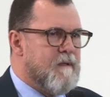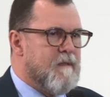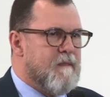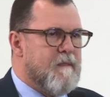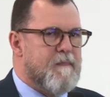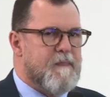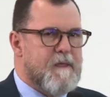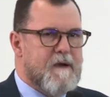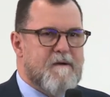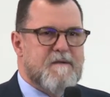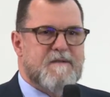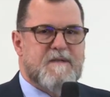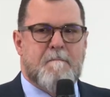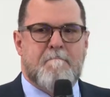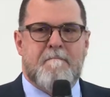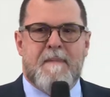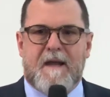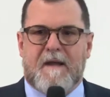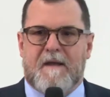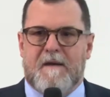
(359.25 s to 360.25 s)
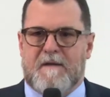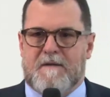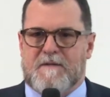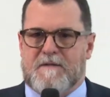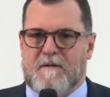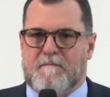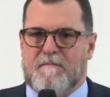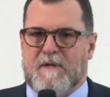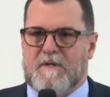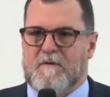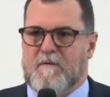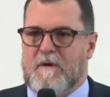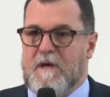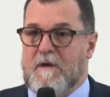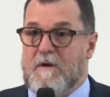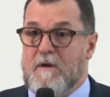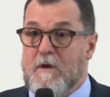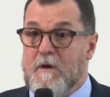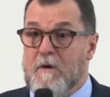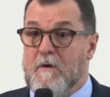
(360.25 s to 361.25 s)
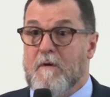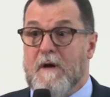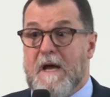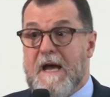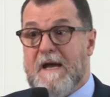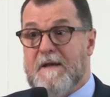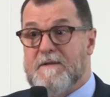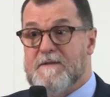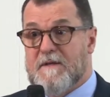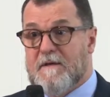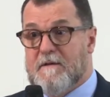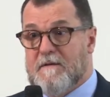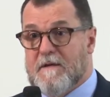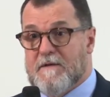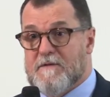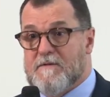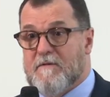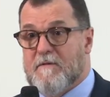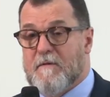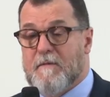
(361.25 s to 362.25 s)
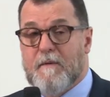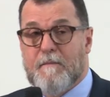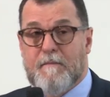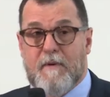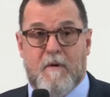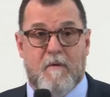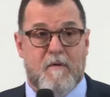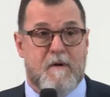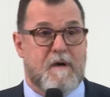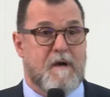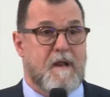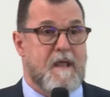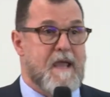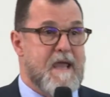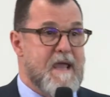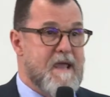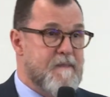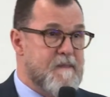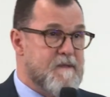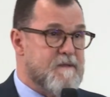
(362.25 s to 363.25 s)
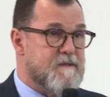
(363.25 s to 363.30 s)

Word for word: That there is a mechanism between you as an industrial proponent and the